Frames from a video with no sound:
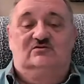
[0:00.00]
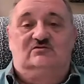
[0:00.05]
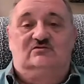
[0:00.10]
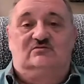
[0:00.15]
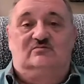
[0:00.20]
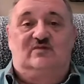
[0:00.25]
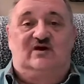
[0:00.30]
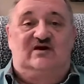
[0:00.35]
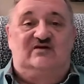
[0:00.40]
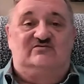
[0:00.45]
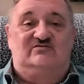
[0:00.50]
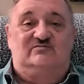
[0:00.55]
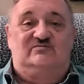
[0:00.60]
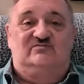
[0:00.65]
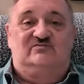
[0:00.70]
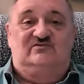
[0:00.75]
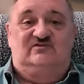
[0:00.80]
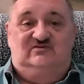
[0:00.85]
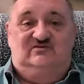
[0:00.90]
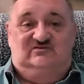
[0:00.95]
to buy
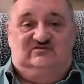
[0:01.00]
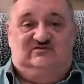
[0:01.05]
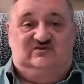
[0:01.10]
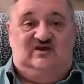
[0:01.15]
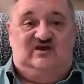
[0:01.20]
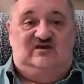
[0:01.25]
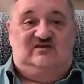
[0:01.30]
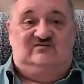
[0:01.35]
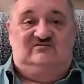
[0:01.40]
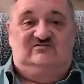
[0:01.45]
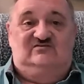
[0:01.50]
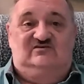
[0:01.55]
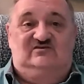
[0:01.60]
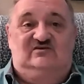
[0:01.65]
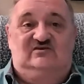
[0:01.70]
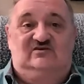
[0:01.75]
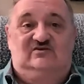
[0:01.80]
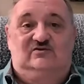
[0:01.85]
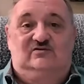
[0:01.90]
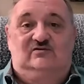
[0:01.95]
some these signs
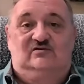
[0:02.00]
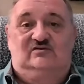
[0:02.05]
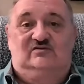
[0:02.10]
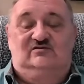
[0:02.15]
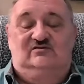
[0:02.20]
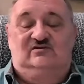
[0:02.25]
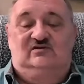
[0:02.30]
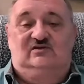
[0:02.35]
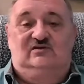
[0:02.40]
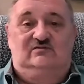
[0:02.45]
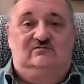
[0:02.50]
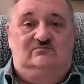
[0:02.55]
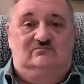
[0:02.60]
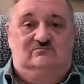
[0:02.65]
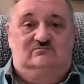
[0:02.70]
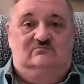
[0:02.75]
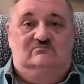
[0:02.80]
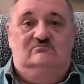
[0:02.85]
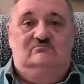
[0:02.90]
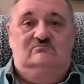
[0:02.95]
here and
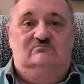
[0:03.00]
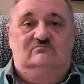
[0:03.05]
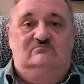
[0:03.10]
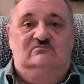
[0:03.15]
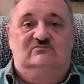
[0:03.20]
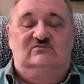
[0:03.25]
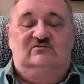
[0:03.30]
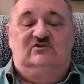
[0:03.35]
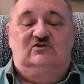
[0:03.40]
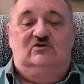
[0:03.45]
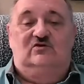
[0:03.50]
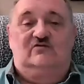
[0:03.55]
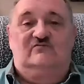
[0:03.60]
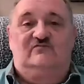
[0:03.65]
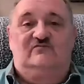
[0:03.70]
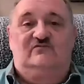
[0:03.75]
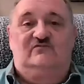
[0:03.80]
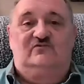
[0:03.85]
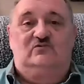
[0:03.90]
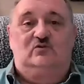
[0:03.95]
a
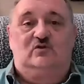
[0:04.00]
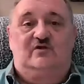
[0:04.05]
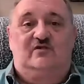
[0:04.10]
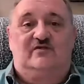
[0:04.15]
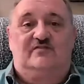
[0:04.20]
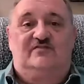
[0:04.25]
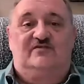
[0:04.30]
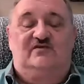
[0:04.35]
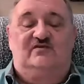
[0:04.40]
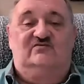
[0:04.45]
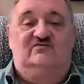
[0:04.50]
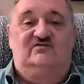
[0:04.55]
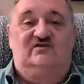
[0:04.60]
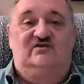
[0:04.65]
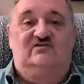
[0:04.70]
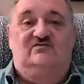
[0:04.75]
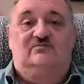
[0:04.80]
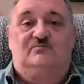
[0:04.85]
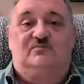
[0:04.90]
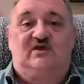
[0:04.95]
few other things,
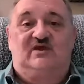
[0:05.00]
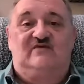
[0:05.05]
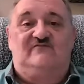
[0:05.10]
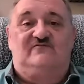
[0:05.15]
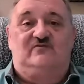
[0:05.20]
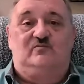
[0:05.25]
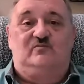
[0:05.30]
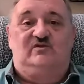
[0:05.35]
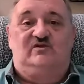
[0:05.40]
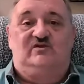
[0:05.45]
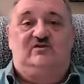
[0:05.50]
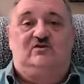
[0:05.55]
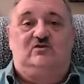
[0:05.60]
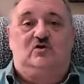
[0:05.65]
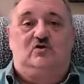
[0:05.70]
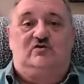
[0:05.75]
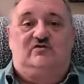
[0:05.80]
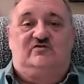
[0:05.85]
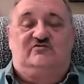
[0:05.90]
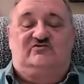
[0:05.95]
and to pay for me to
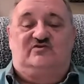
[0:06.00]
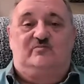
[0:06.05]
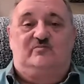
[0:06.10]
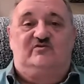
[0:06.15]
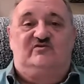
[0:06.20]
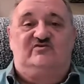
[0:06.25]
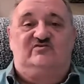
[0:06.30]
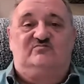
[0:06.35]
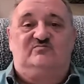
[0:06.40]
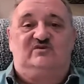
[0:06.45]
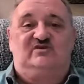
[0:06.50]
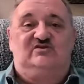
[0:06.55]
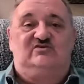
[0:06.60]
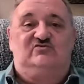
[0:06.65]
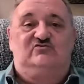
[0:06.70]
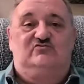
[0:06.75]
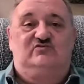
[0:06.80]
go to some of these meet and